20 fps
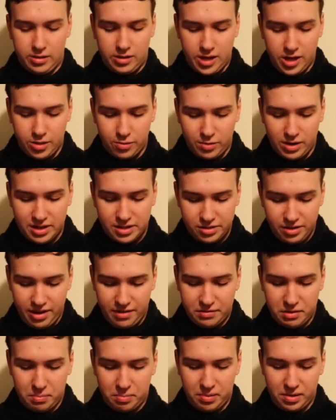Otherwise you
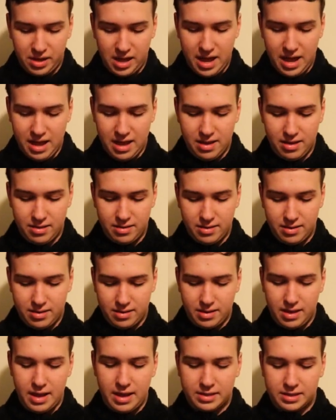have to play
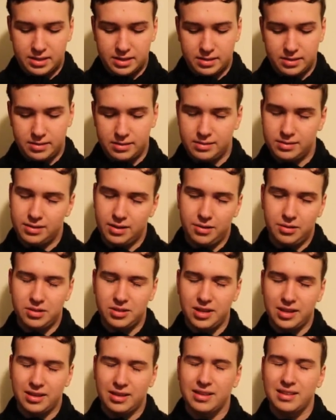it. So it's
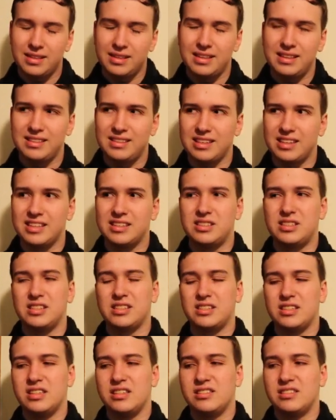like, the
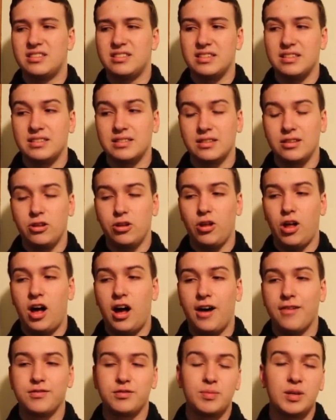consistency is a little
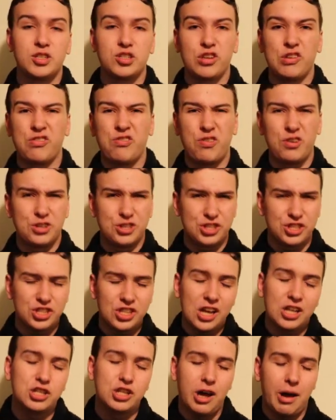off, especially for
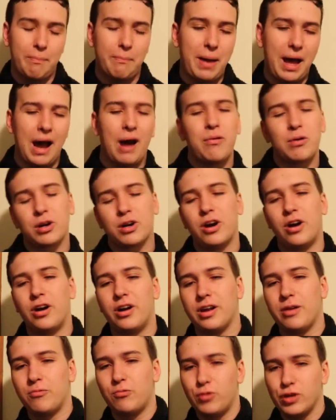such a power
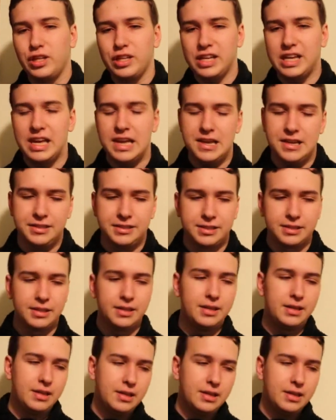card it really is.